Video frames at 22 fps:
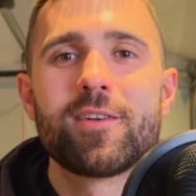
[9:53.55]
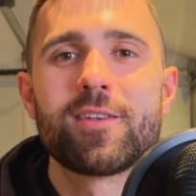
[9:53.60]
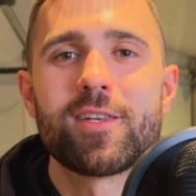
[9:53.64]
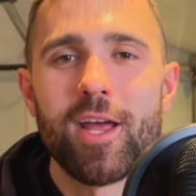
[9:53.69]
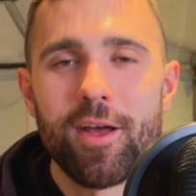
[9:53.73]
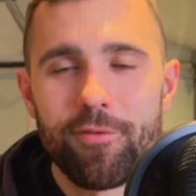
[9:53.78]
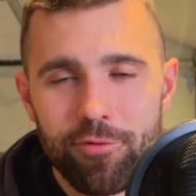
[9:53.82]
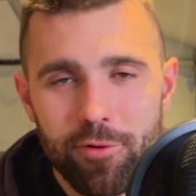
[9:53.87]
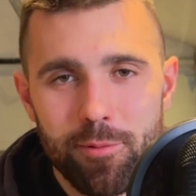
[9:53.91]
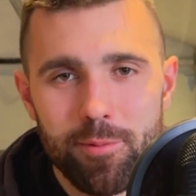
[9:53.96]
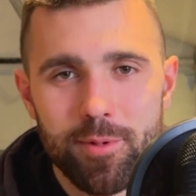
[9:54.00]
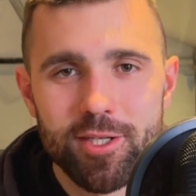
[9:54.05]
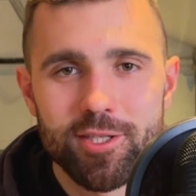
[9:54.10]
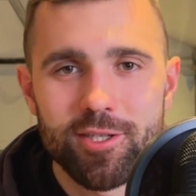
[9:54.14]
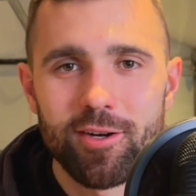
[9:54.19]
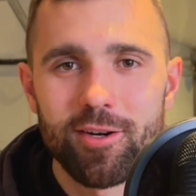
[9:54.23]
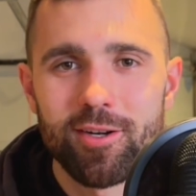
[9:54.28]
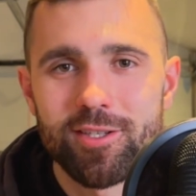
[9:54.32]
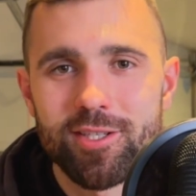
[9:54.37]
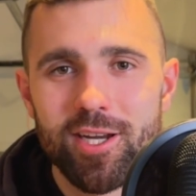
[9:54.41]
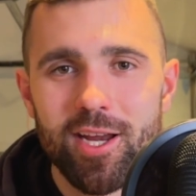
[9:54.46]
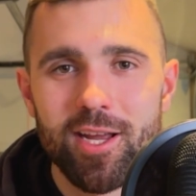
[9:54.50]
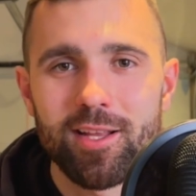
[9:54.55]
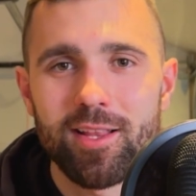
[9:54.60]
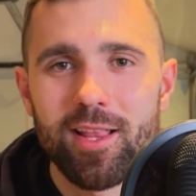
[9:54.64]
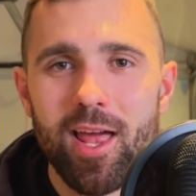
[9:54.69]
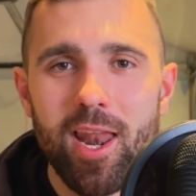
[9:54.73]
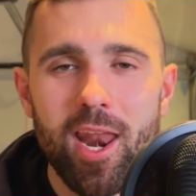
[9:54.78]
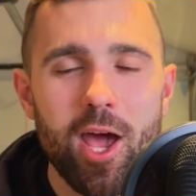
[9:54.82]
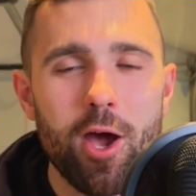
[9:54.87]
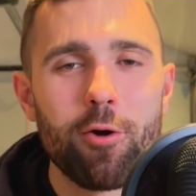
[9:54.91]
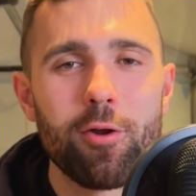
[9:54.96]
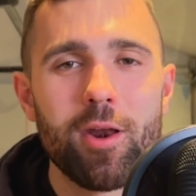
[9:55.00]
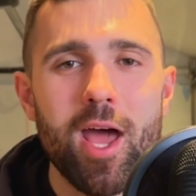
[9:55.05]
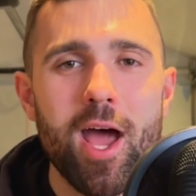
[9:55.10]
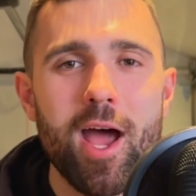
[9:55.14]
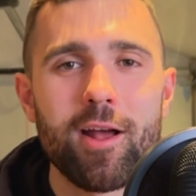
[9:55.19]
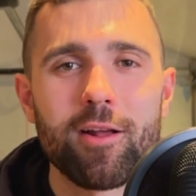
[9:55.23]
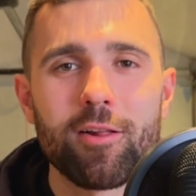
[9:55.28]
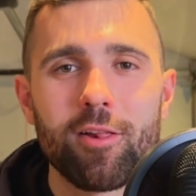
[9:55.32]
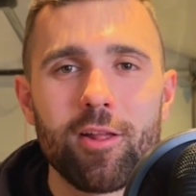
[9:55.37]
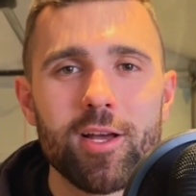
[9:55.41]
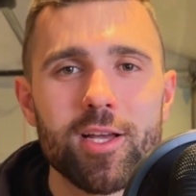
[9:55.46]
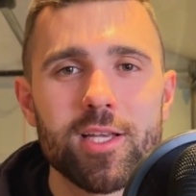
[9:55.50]
Definitely be sure to check that out
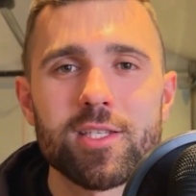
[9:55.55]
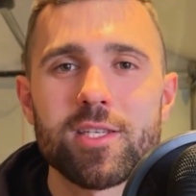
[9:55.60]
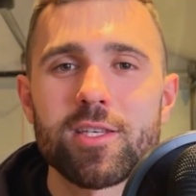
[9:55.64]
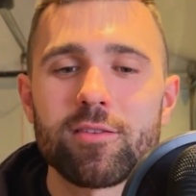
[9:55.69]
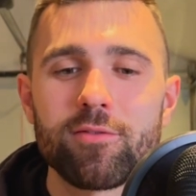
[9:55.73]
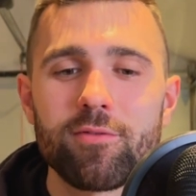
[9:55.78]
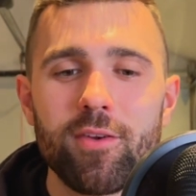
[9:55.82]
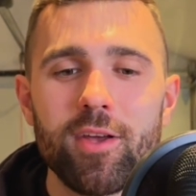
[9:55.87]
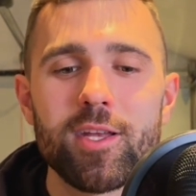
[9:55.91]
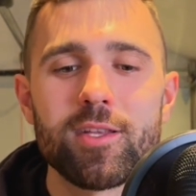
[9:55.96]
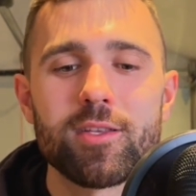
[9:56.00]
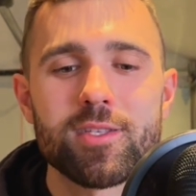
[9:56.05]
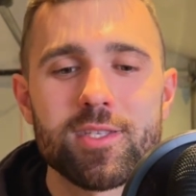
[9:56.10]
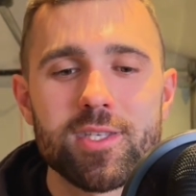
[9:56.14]
at ColossusFit,